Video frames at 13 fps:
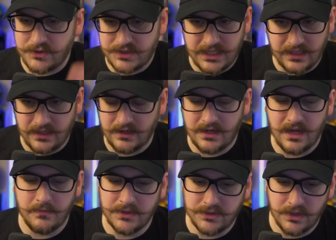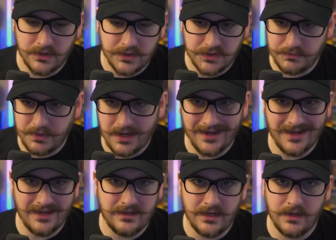You're selling uncommon Jokers. You're probably
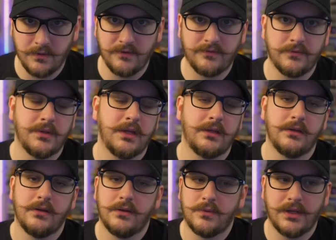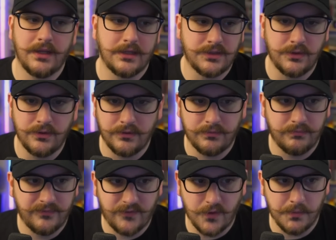getting anywhere from like what, like $2 to
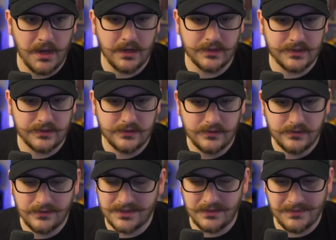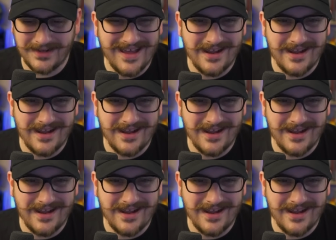$4 or something.